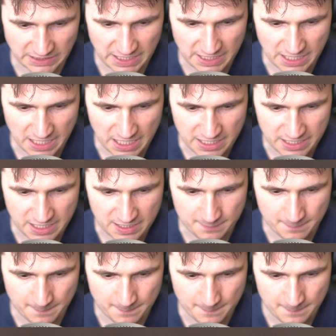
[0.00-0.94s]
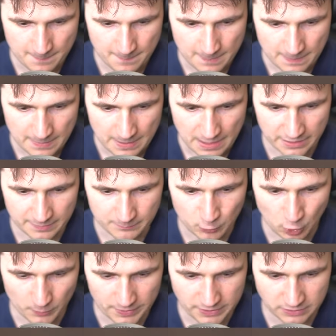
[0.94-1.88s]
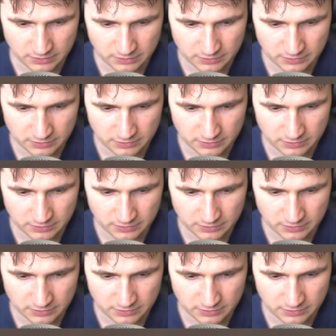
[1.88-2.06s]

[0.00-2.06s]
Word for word: and I am, I am going